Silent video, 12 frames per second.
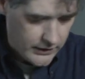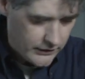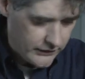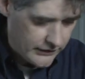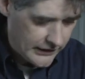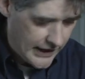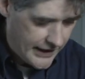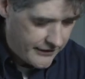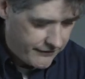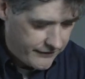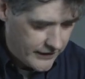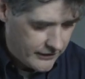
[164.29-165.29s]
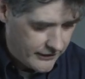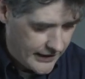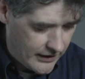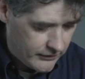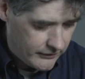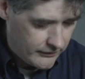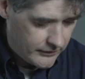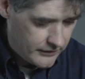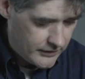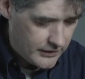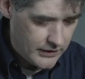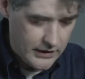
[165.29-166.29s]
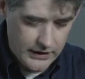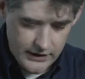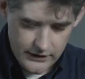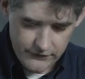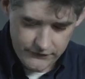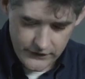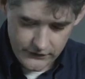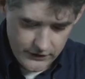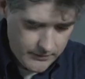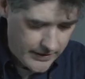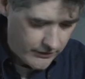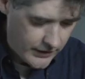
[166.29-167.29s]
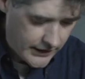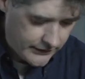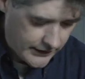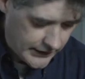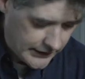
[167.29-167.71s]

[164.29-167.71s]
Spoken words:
Just slide the fins out, and the fins come out nice and